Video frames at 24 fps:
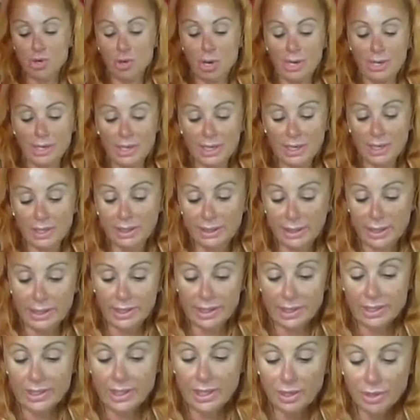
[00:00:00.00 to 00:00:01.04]
cool. I need to clean it.
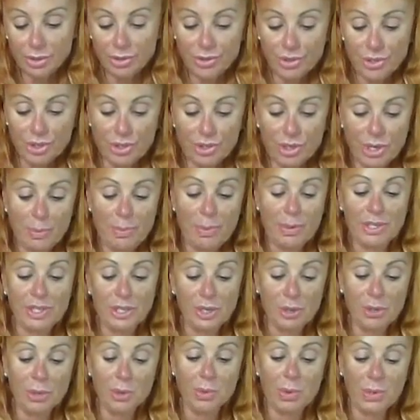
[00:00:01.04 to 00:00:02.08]
It's a little dirty, but it's the
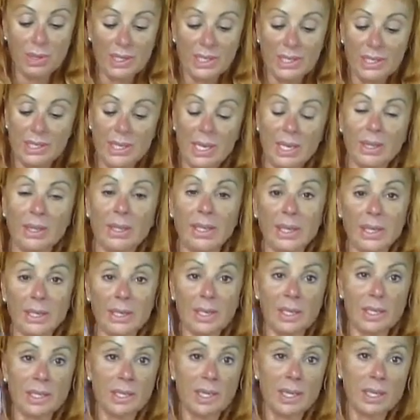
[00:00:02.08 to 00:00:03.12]
only one that said this.
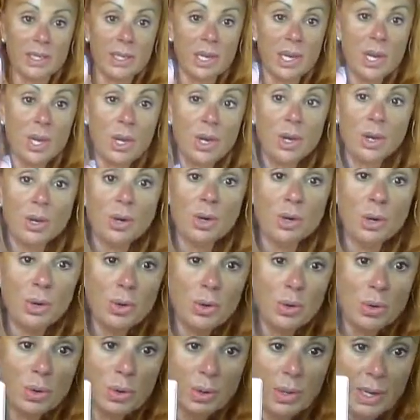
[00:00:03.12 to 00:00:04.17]
It says,
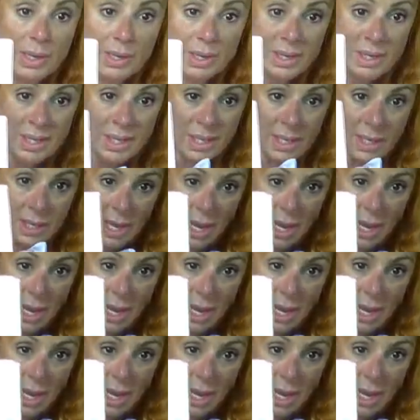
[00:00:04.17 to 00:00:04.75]
can you see